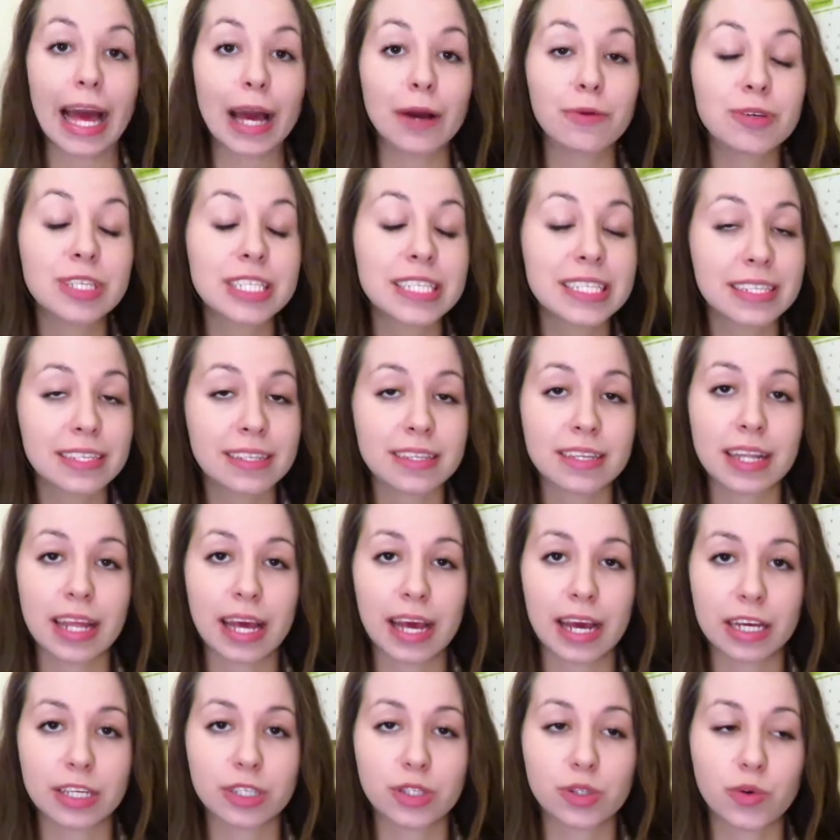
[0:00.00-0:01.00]
I was still in
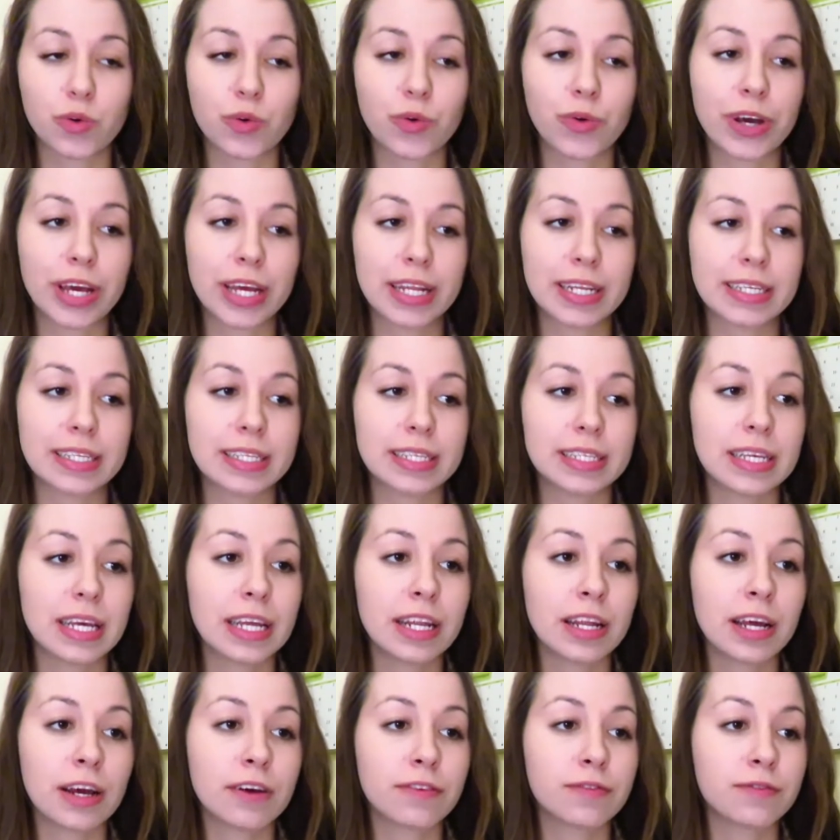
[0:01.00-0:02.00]
high school, and
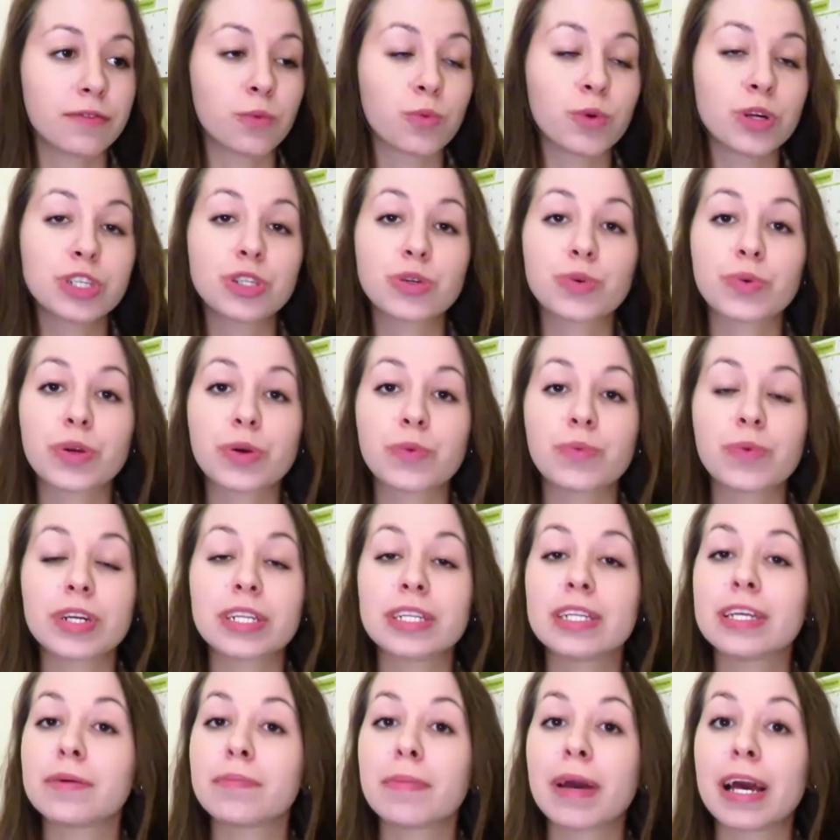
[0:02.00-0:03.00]
instead of wondering
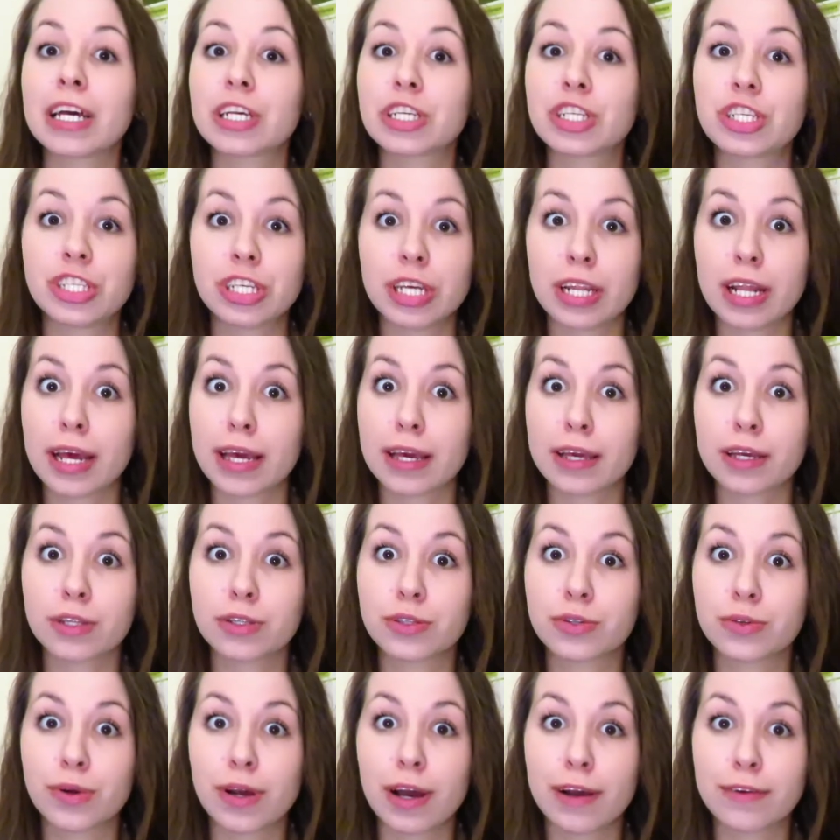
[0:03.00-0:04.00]
what dumbass shit I
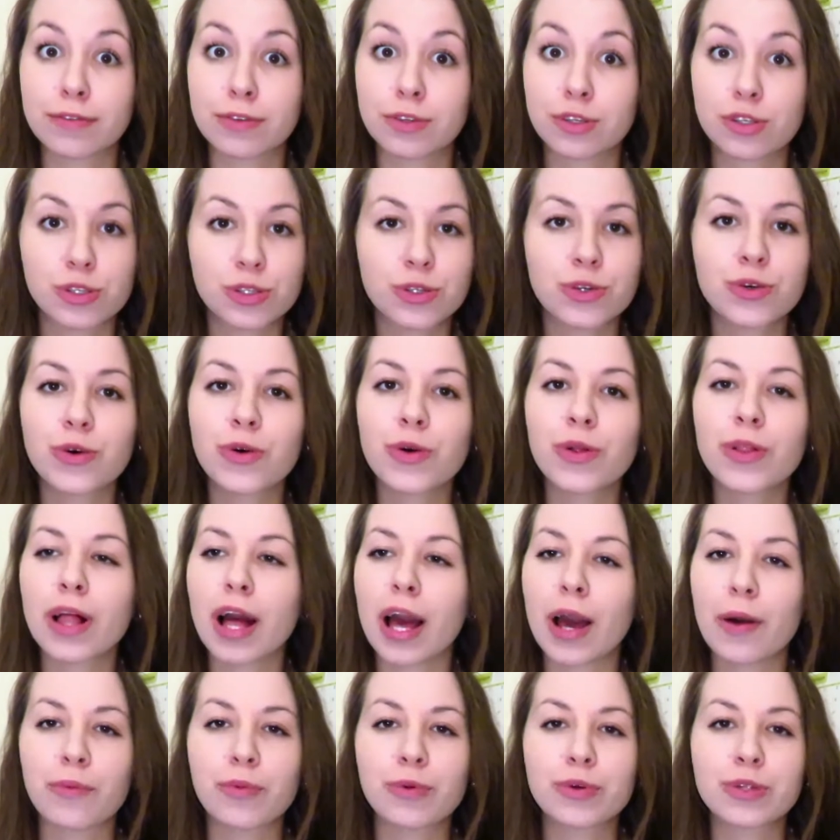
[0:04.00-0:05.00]
can do after school,
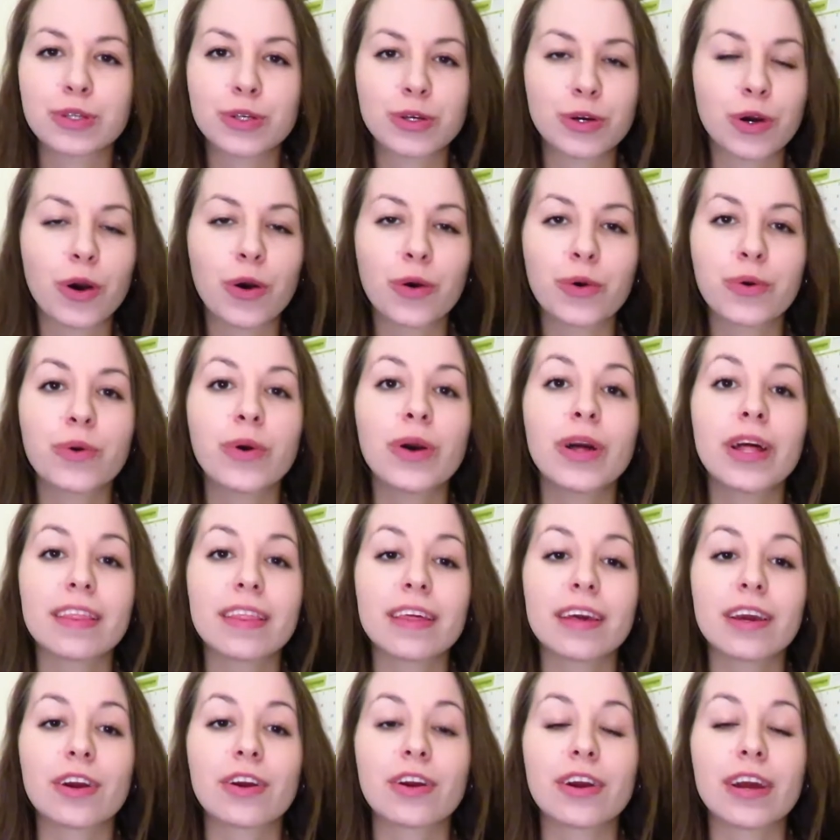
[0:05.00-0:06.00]
I would go
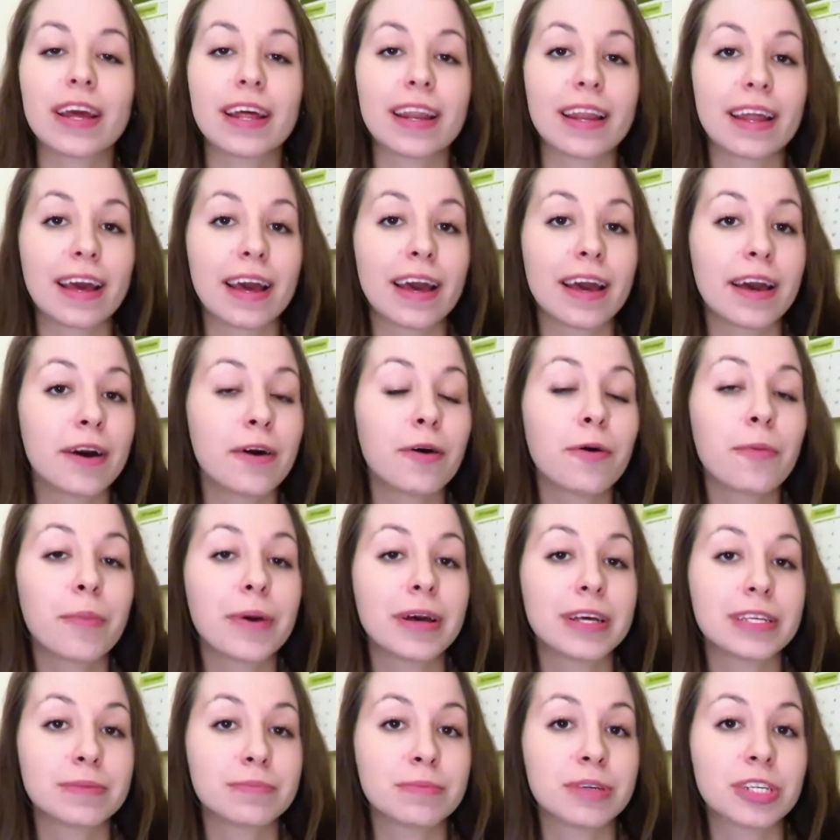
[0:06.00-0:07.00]
there and help
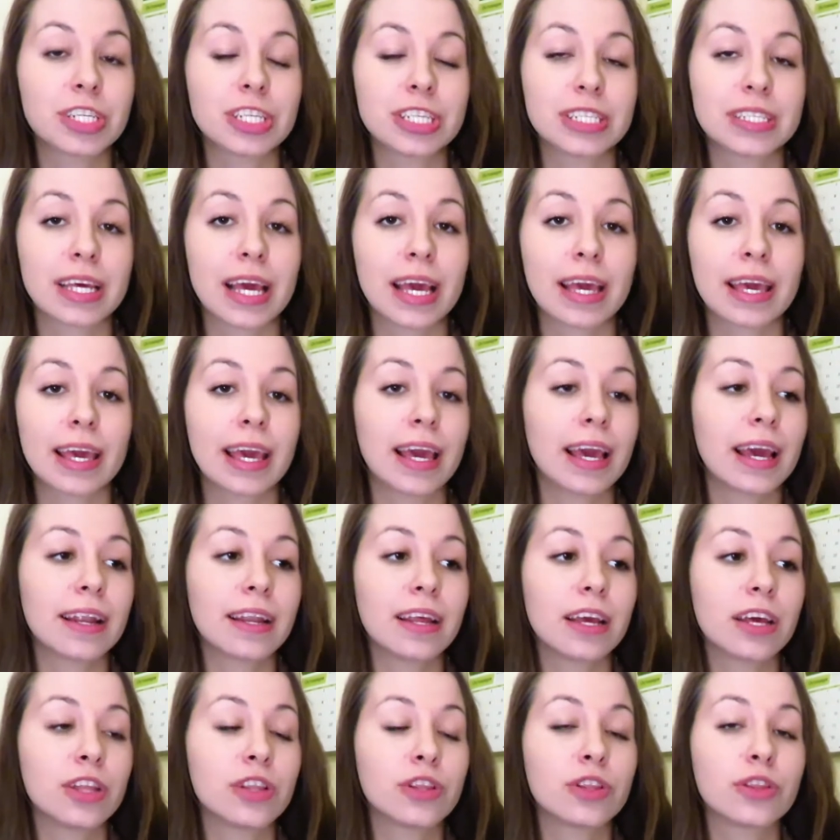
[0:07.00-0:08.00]
as much as I
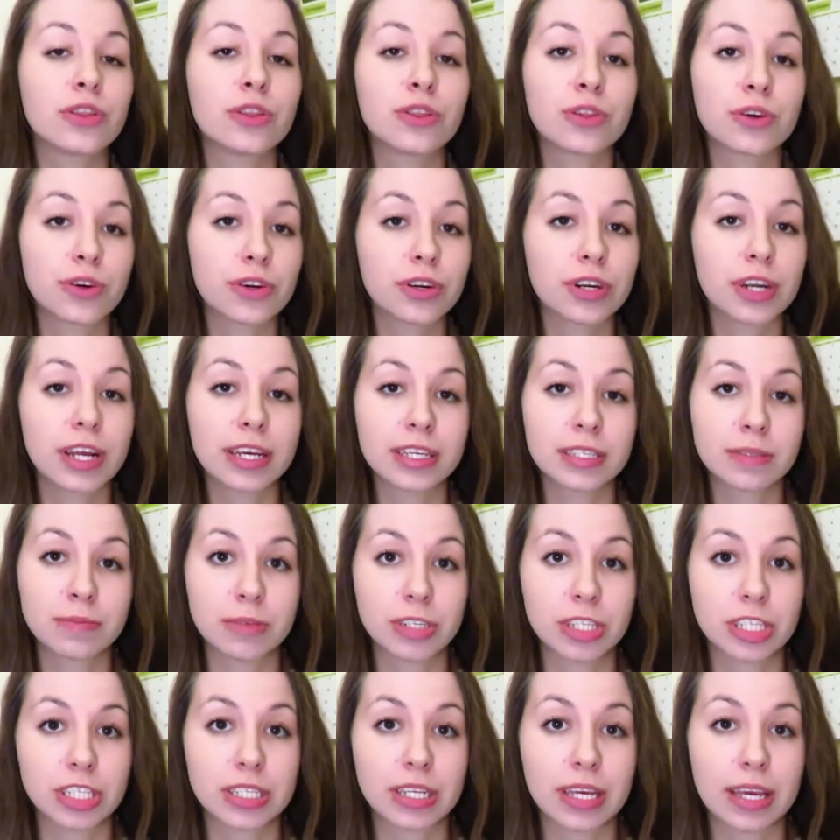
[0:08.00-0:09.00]
can and learn as
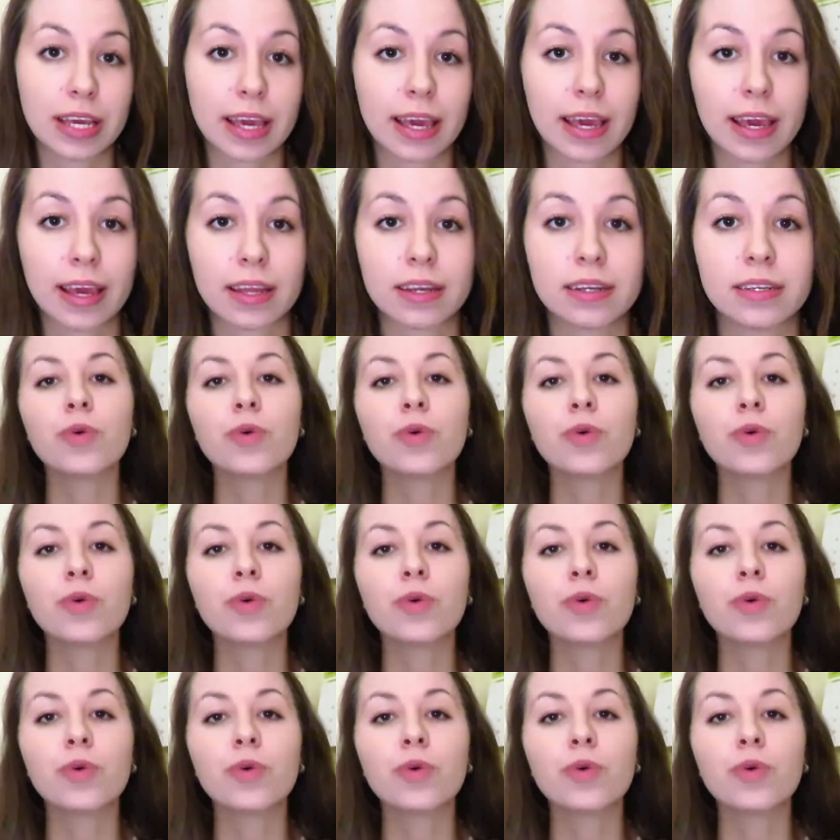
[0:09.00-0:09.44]
much as I can.